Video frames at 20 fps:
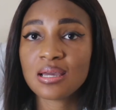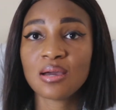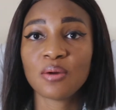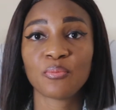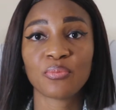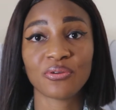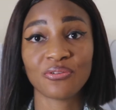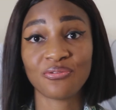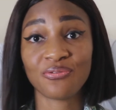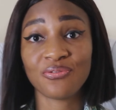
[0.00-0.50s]

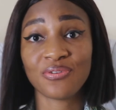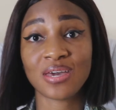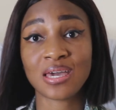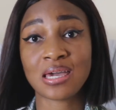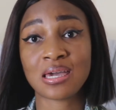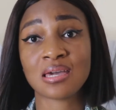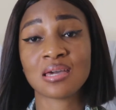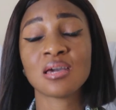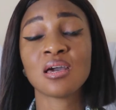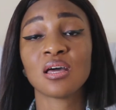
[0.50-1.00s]

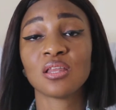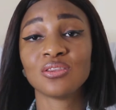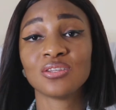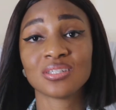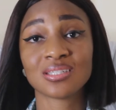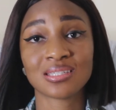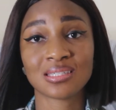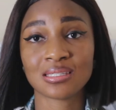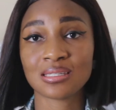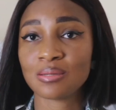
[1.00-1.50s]
prefer the
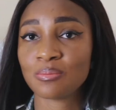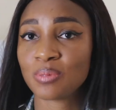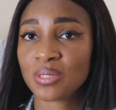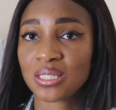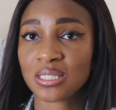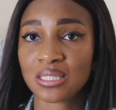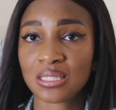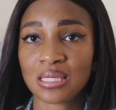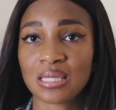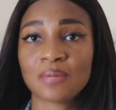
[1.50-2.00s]

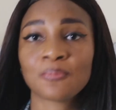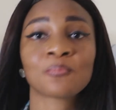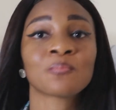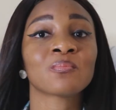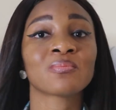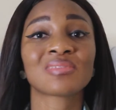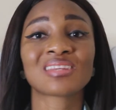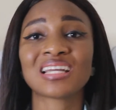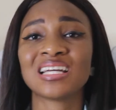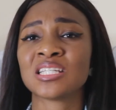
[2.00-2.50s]
CBT,
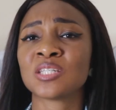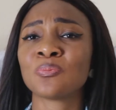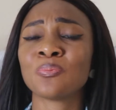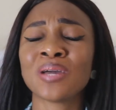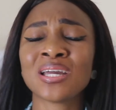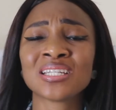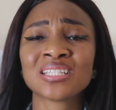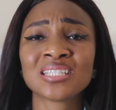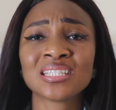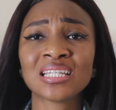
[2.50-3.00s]

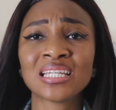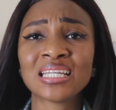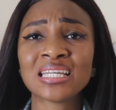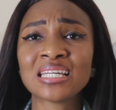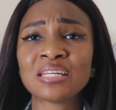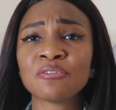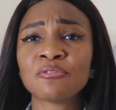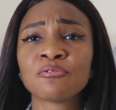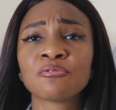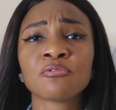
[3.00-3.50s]

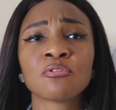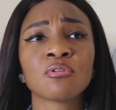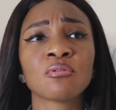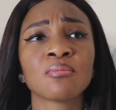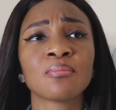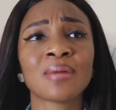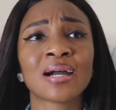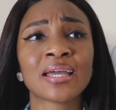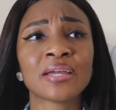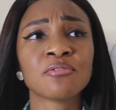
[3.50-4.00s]
especially for
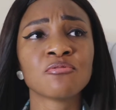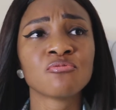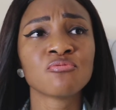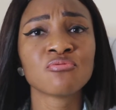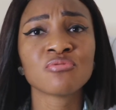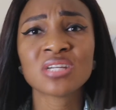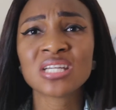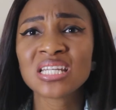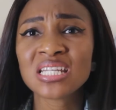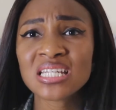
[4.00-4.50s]
my
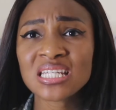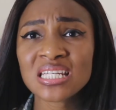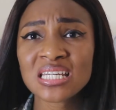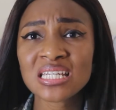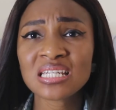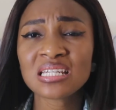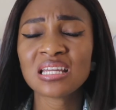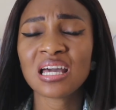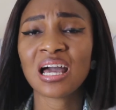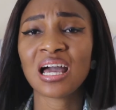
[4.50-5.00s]

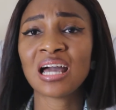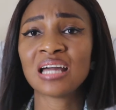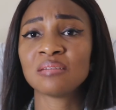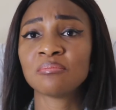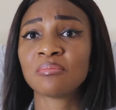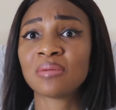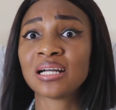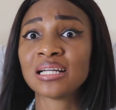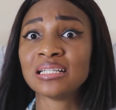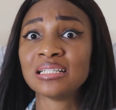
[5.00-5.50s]
reading
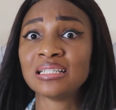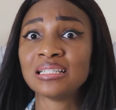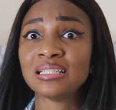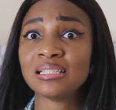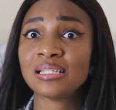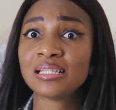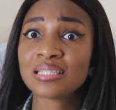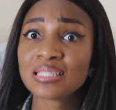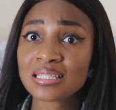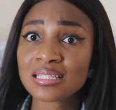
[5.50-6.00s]
and my
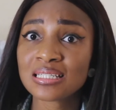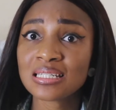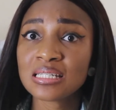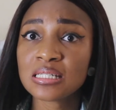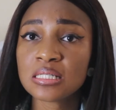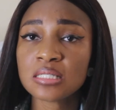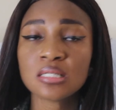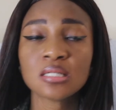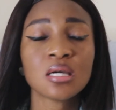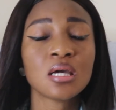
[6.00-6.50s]

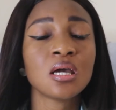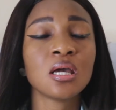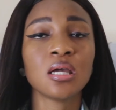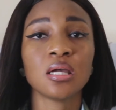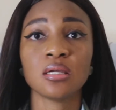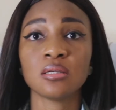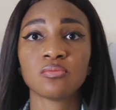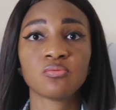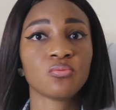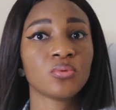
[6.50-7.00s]
listening.
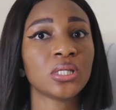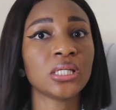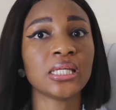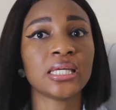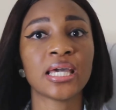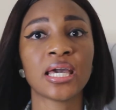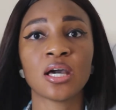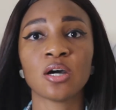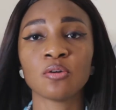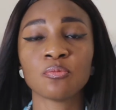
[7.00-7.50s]
It really
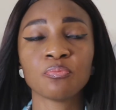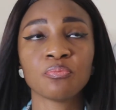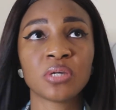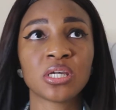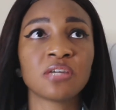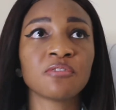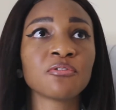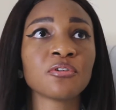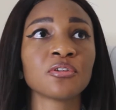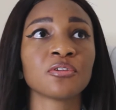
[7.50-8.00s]
helped
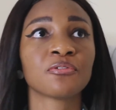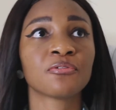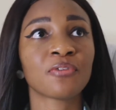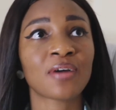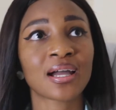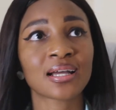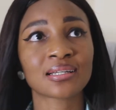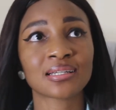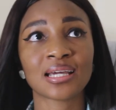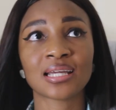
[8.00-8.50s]
me, for the
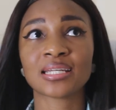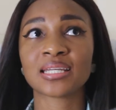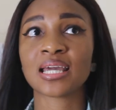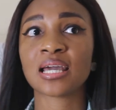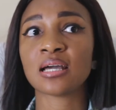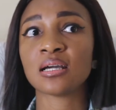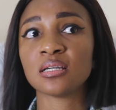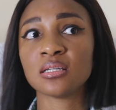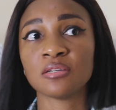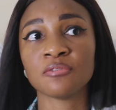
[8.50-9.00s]
fact that there
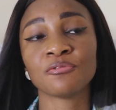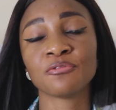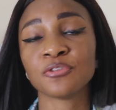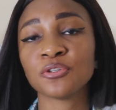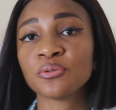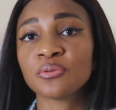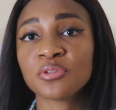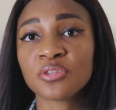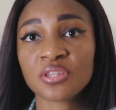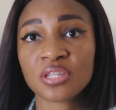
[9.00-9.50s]
are a
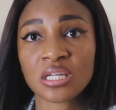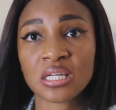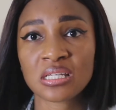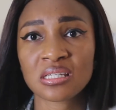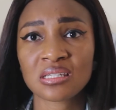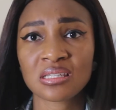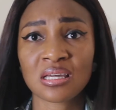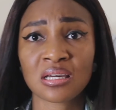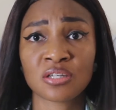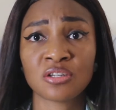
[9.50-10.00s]
few
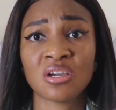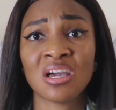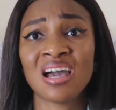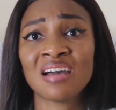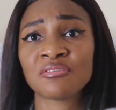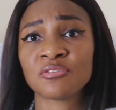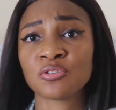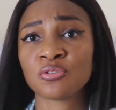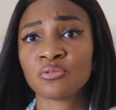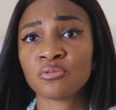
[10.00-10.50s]
things that you
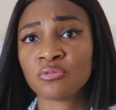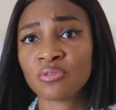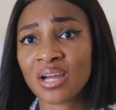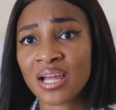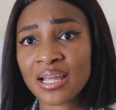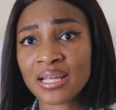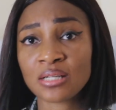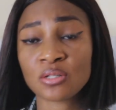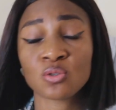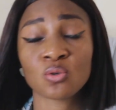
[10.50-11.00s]
have to
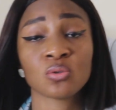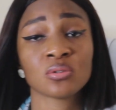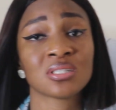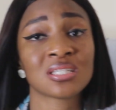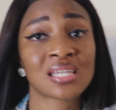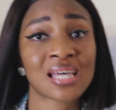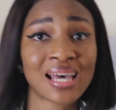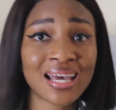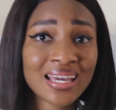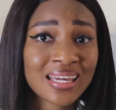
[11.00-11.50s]
write or
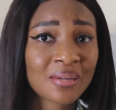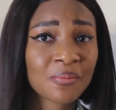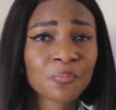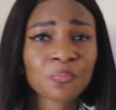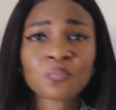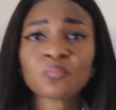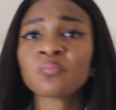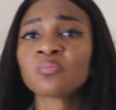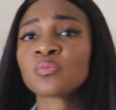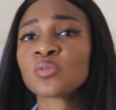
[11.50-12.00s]
type.
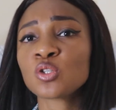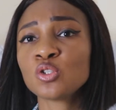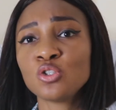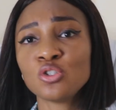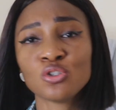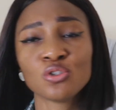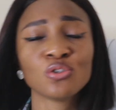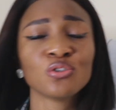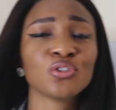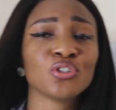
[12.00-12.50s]

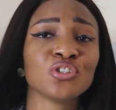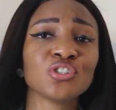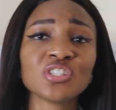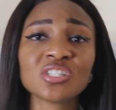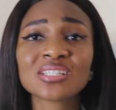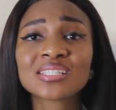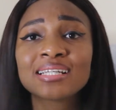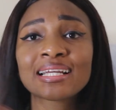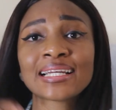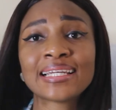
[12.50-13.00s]
You know, you
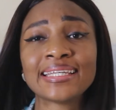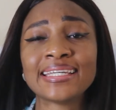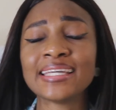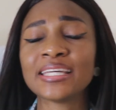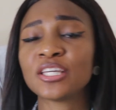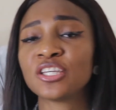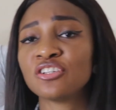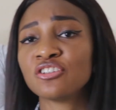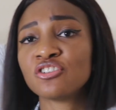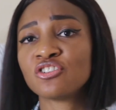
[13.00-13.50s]
just
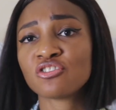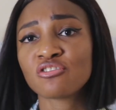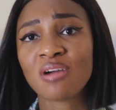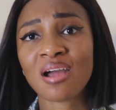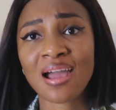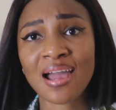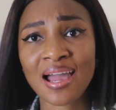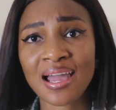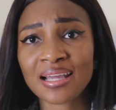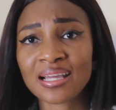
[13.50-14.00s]
click, you
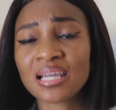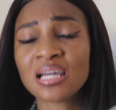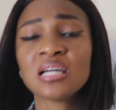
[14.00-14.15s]
drag,